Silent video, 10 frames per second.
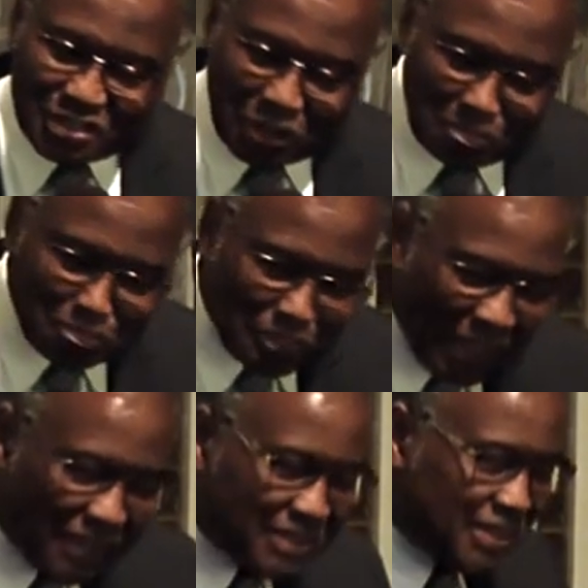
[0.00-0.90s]
to
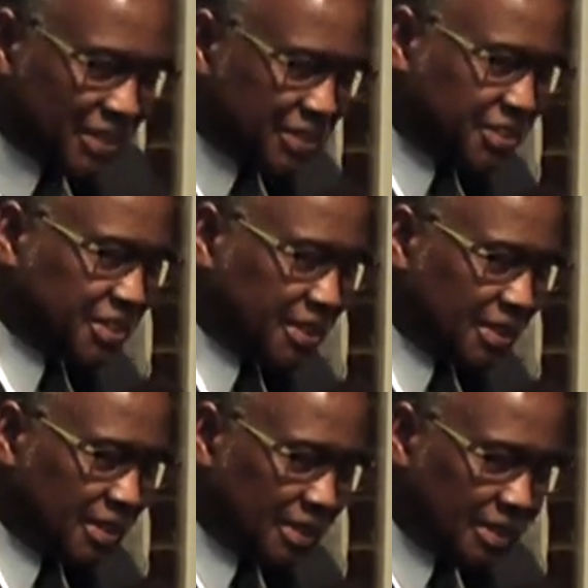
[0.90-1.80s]
bondage.
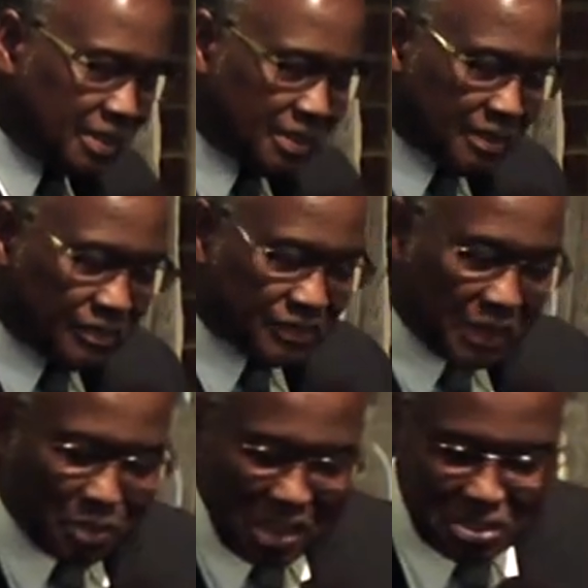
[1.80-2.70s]

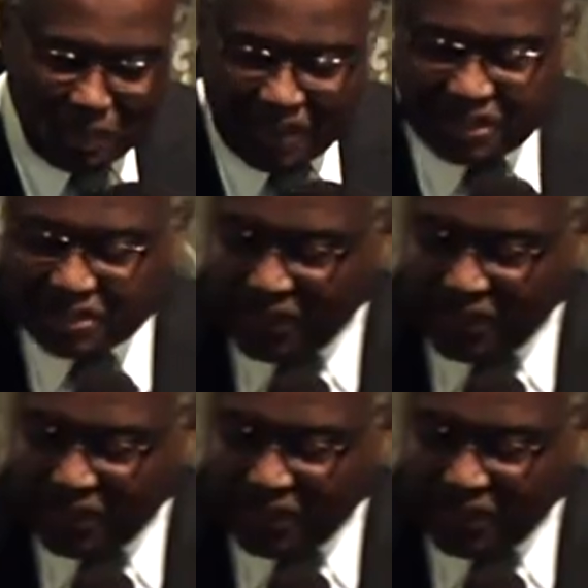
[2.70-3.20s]
Fear brings bondage,